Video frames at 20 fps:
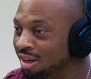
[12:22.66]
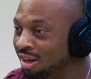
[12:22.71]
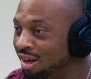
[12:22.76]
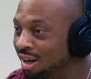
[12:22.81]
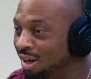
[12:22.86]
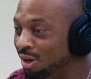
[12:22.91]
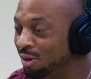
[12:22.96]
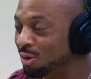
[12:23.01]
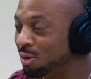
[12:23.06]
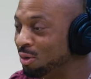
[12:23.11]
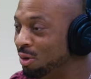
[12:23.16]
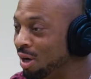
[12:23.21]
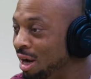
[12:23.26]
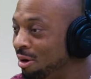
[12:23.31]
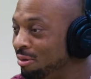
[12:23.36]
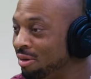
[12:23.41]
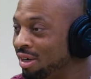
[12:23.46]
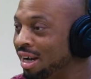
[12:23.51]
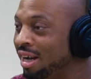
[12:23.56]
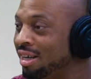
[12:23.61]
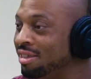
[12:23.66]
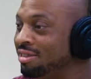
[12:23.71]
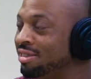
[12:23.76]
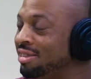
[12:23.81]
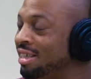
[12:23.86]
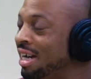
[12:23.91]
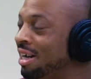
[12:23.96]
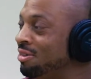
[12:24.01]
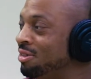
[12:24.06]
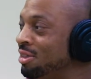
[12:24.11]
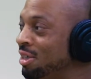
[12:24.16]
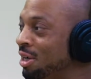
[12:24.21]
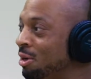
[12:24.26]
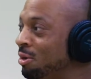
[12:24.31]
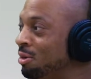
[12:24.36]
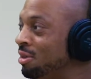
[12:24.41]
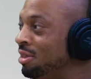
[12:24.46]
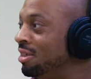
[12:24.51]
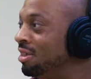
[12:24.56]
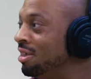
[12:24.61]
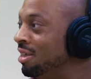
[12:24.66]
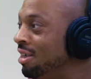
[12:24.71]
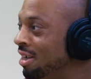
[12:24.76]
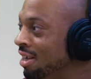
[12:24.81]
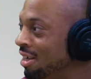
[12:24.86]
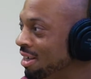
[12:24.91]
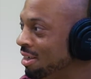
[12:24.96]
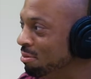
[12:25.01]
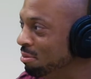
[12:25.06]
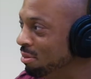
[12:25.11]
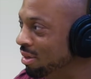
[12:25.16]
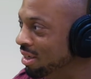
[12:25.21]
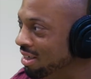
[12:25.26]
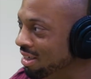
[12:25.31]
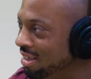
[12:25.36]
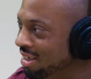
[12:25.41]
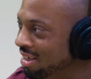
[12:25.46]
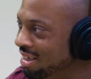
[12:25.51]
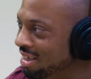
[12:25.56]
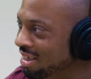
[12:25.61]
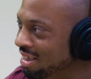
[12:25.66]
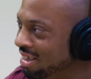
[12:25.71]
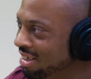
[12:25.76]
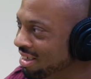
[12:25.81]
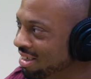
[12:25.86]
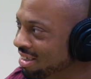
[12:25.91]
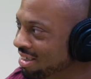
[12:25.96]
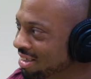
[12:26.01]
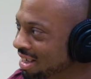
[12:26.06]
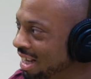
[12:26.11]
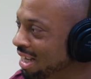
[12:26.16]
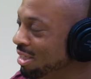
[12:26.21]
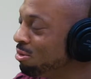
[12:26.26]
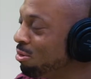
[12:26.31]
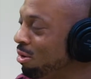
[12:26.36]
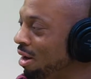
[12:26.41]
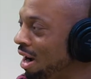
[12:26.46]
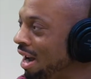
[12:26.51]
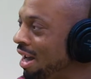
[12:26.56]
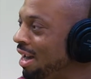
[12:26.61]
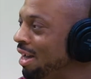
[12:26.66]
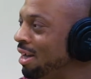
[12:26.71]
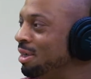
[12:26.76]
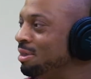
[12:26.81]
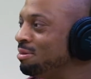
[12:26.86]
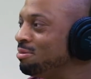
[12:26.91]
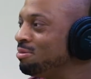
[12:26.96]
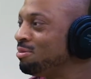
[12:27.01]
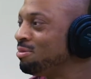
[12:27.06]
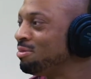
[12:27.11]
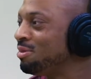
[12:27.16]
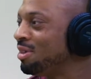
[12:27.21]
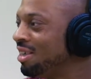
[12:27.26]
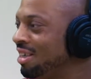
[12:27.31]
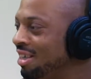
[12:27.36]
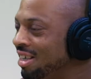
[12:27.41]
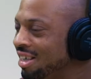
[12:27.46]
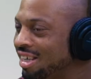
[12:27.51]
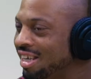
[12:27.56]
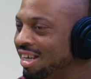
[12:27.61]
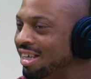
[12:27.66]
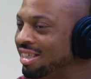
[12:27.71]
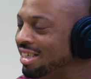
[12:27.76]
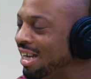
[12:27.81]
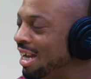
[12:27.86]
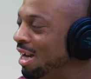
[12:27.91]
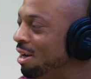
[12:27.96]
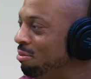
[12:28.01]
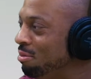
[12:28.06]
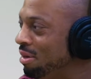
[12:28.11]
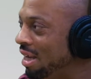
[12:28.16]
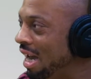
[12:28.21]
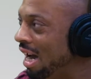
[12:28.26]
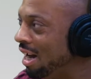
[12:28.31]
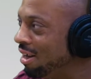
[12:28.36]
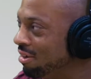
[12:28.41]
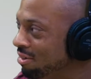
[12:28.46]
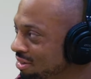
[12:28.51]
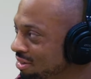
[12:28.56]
I don't know how I got in South Dakota, but that's where I am. Can you help me out?